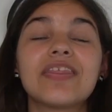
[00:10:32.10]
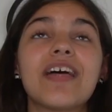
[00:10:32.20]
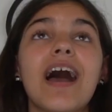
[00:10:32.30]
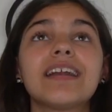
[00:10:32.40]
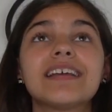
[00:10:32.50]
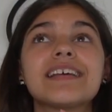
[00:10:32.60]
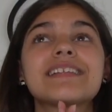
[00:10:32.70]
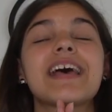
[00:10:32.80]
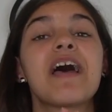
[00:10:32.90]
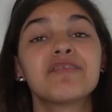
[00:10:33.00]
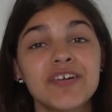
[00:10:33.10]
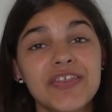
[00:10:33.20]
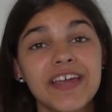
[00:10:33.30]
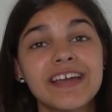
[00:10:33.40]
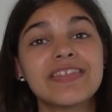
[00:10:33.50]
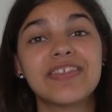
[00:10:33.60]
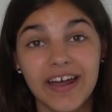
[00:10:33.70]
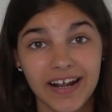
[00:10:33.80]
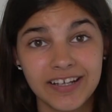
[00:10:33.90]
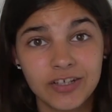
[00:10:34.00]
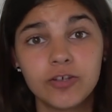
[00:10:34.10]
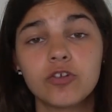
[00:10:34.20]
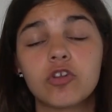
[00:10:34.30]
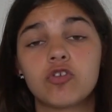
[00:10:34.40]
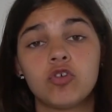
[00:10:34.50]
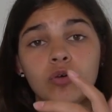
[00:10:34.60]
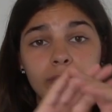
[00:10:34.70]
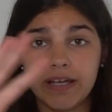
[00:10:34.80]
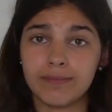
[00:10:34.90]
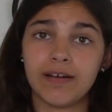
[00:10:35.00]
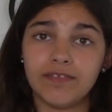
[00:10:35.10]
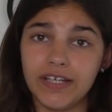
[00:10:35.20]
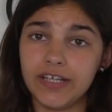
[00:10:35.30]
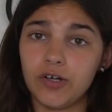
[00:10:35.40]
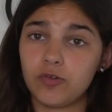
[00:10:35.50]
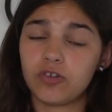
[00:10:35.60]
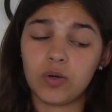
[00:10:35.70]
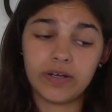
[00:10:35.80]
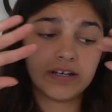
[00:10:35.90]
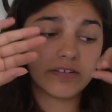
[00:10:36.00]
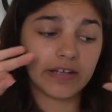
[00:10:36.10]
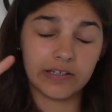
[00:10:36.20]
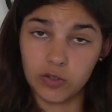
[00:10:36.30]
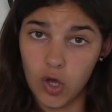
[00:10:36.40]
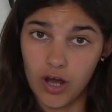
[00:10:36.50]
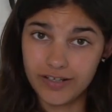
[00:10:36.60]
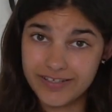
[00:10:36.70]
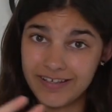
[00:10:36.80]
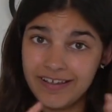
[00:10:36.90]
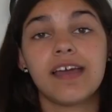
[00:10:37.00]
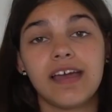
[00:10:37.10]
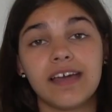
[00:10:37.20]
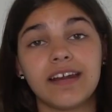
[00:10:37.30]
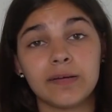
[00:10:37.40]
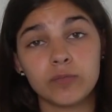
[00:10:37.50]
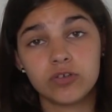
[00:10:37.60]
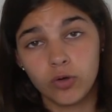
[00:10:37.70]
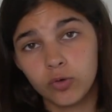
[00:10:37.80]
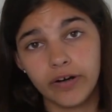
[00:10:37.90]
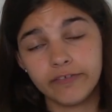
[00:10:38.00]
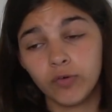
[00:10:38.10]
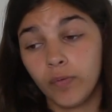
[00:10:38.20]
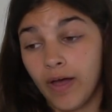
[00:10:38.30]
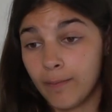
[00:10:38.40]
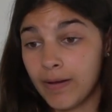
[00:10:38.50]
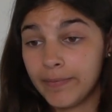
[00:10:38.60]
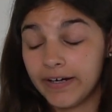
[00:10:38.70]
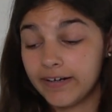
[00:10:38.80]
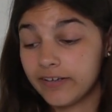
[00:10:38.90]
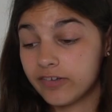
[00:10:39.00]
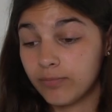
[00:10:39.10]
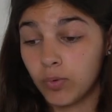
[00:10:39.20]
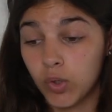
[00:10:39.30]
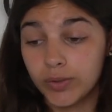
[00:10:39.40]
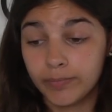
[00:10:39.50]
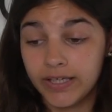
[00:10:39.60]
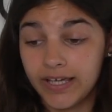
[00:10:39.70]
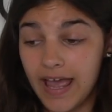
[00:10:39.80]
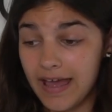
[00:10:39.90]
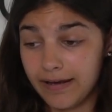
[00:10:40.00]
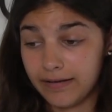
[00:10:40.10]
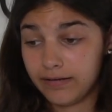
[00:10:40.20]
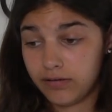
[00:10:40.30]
that is everything that I use to make my videos. So it is a lot. And I'm so grateful that my parents support me and